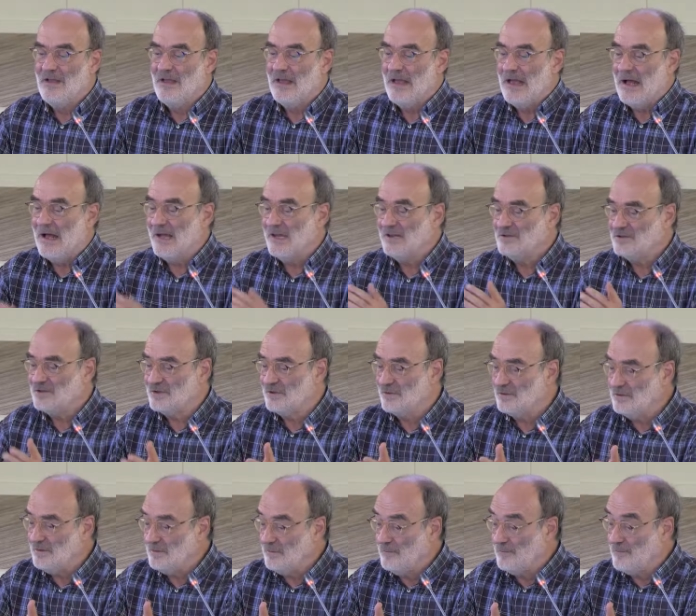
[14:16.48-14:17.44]
I show
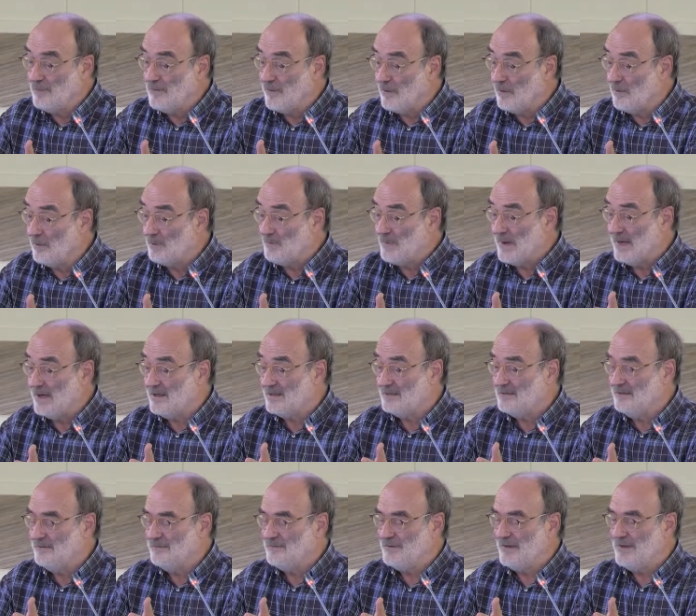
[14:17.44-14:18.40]
you four
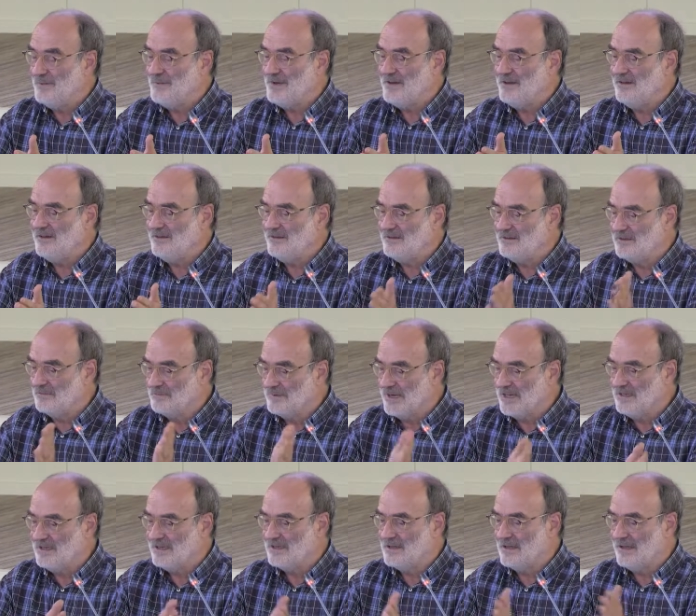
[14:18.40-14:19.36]
party families the
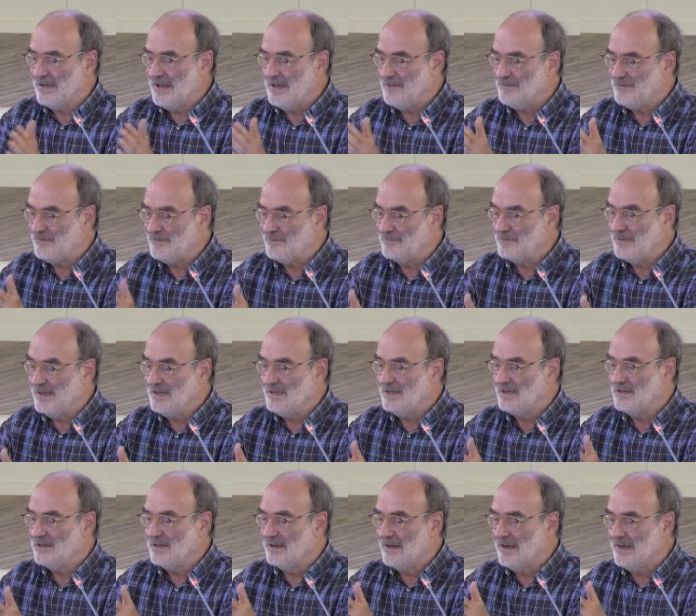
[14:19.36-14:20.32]
radical left, the
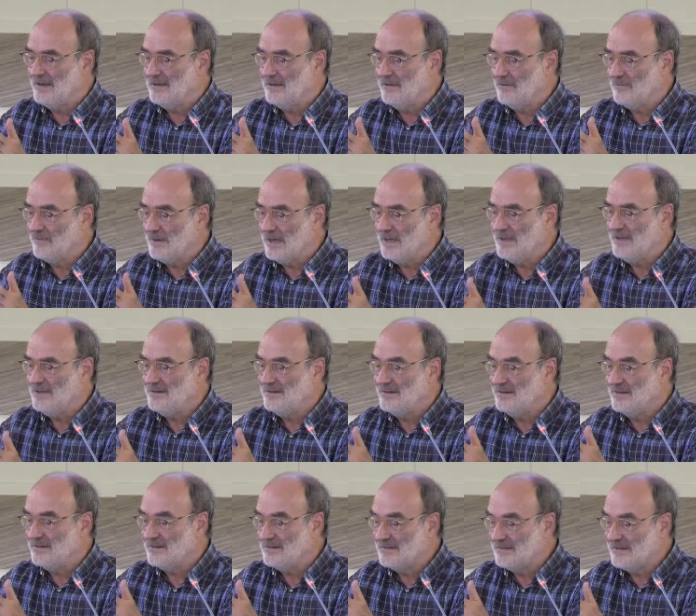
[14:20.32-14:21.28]
radical right,
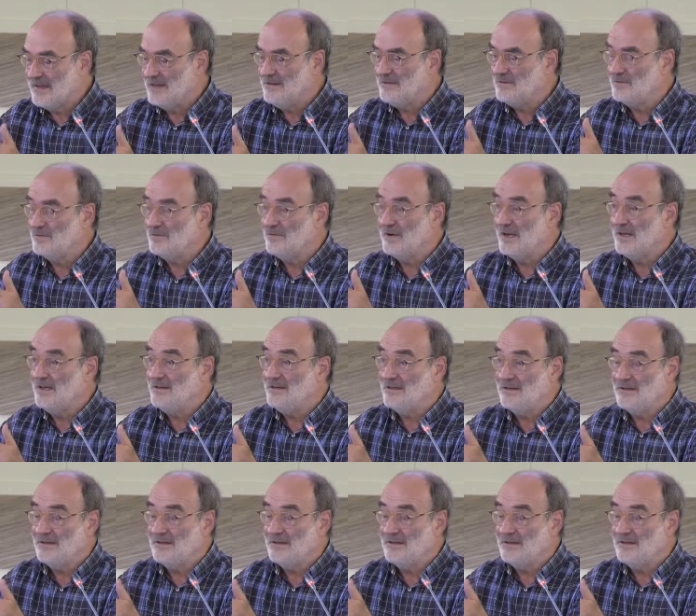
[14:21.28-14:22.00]
the center right,